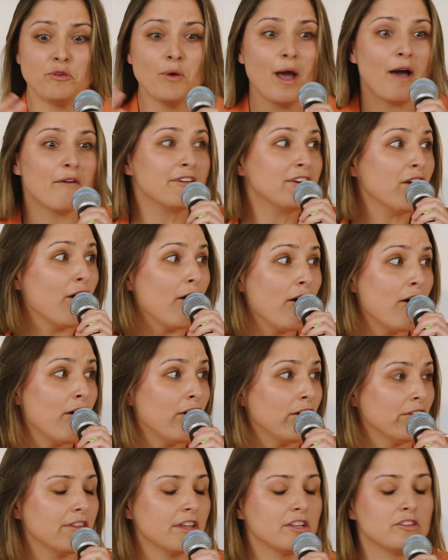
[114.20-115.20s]
have it
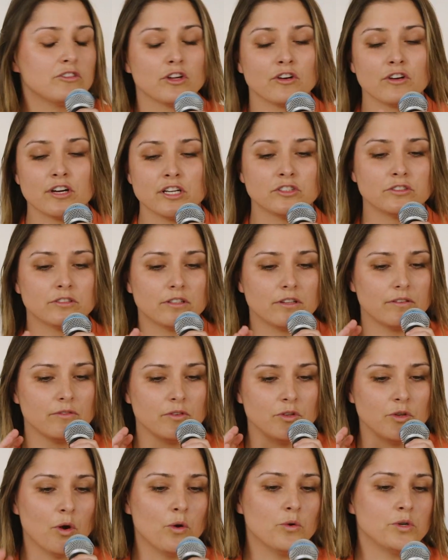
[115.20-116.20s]
all, there is
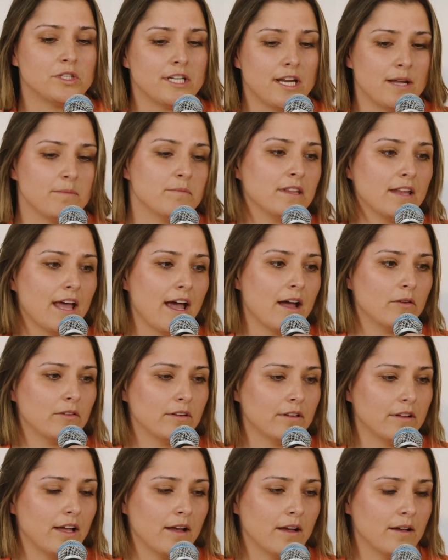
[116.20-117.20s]
no shame in that.
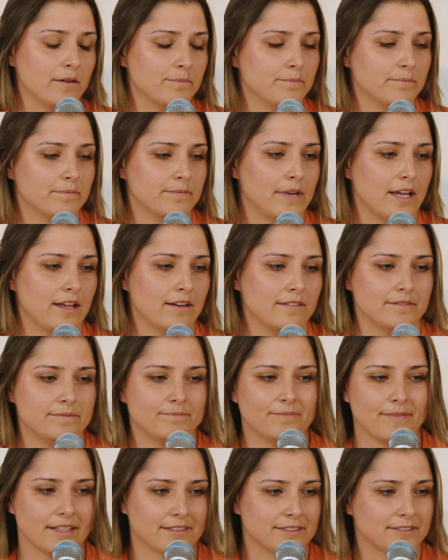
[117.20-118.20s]
And
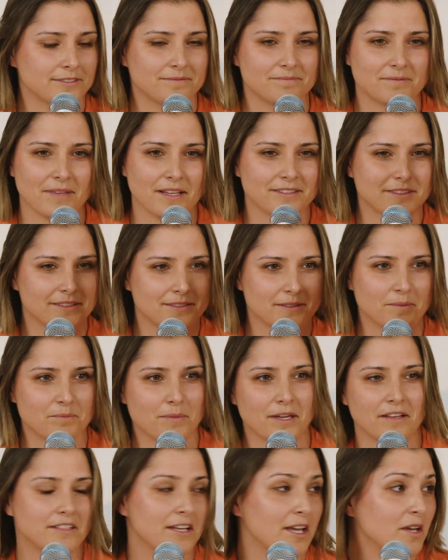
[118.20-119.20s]
that's the
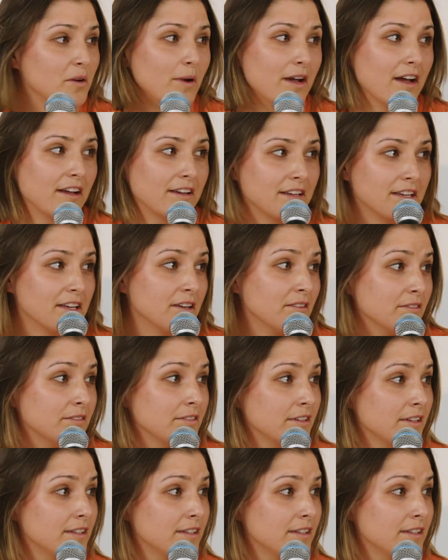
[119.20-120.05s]
big takeaway I could give.